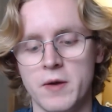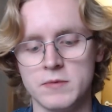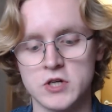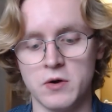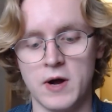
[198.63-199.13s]

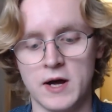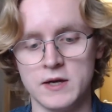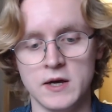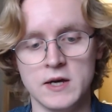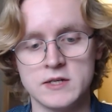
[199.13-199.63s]
So I
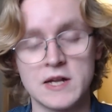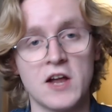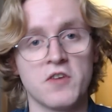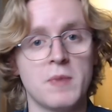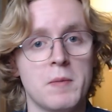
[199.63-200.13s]

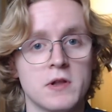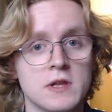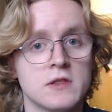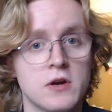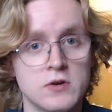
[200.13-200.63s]
started off by
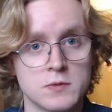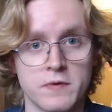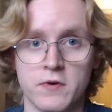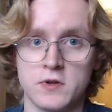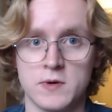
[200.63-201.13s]
modelling those
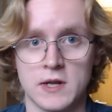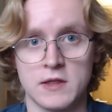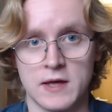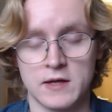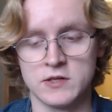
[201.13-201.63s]
before doing
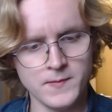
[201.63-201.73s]
anything else.